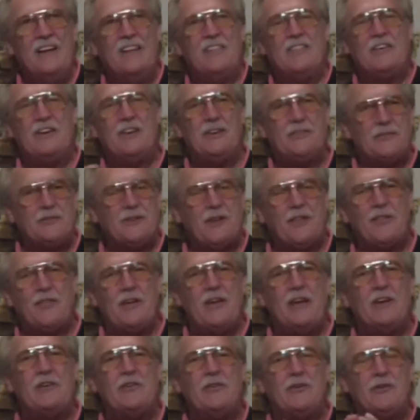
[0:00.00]
This is the
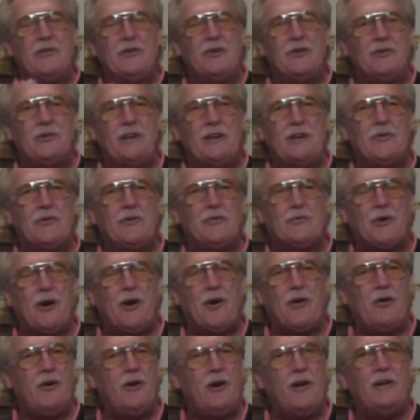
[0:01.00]
things that you need to
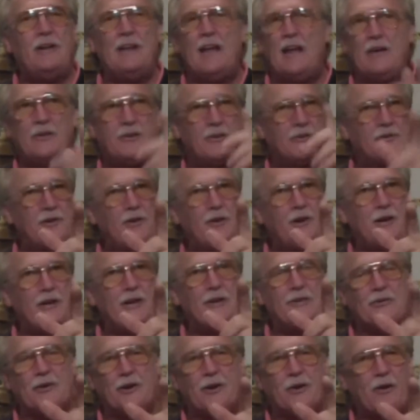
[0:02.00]
start looking at, because looking
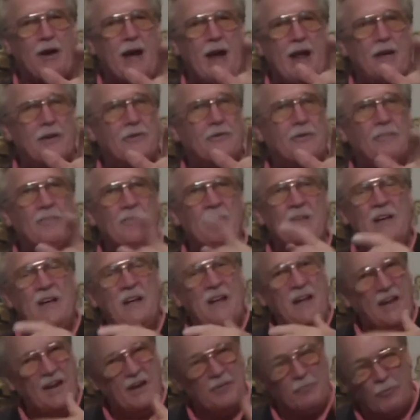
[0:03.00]
at the grass
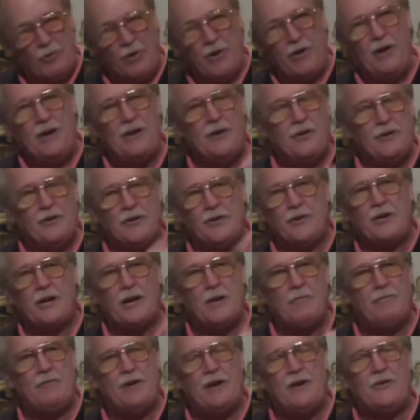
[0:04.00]
and where the
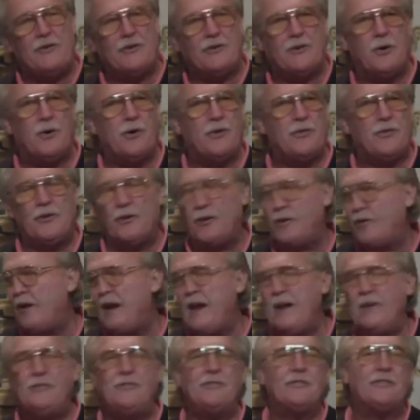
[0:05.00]
club face is going through the
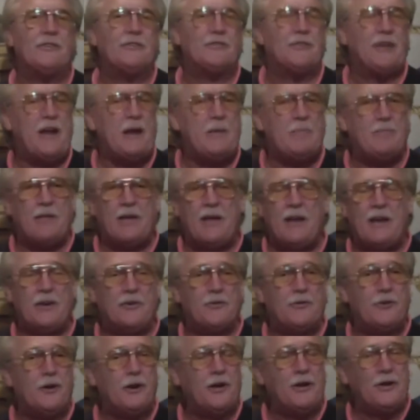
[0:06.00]
grass is the same thing
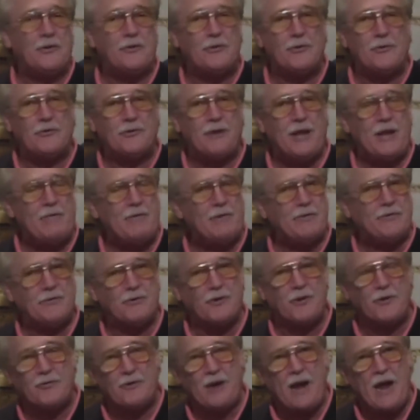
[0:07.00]
as looking at your divots
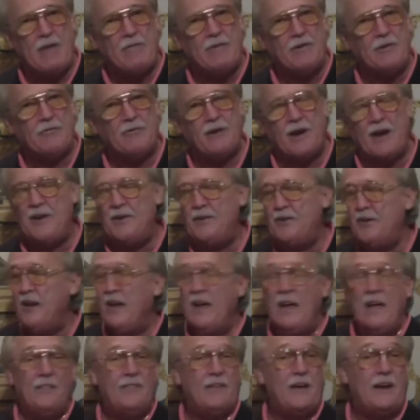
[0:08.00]
on a driving range.
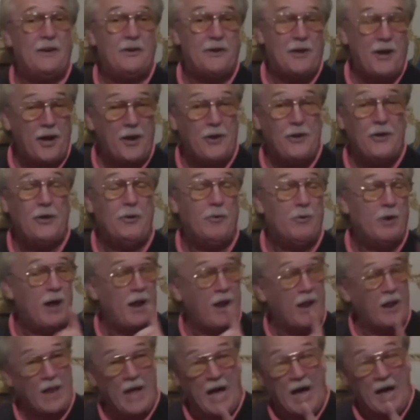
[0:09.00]
They tell you a
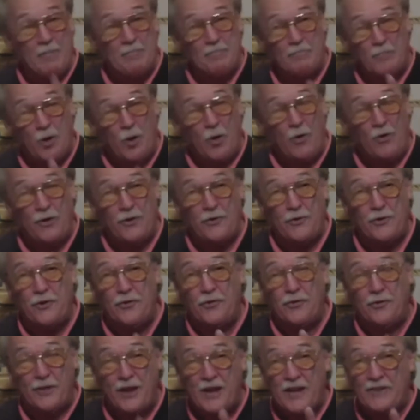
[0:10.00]
lot more than
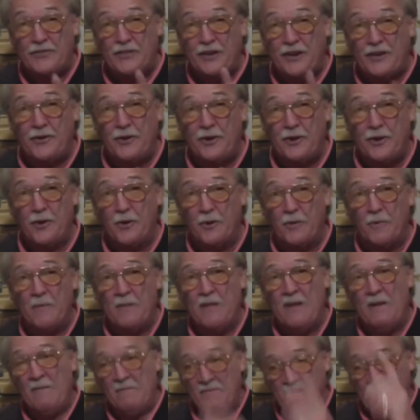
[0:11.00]
you think they do.
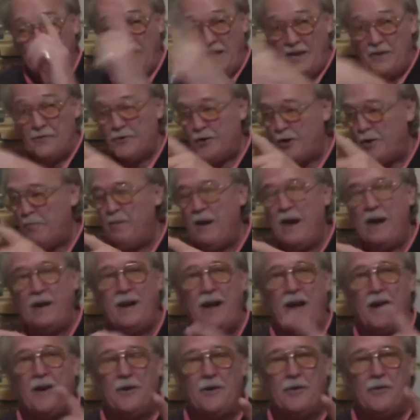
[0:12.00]
Now let's go back
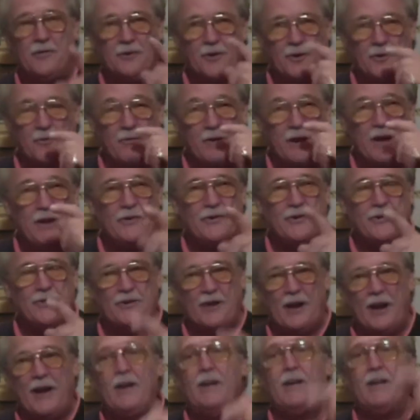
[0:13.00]
out here to the range a
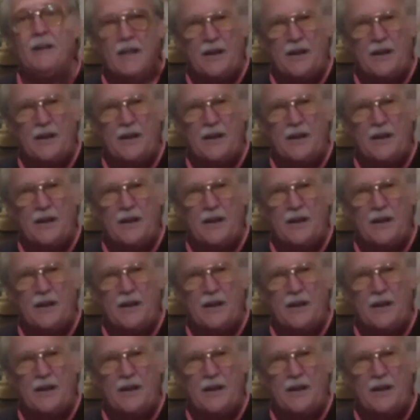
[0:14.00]
second.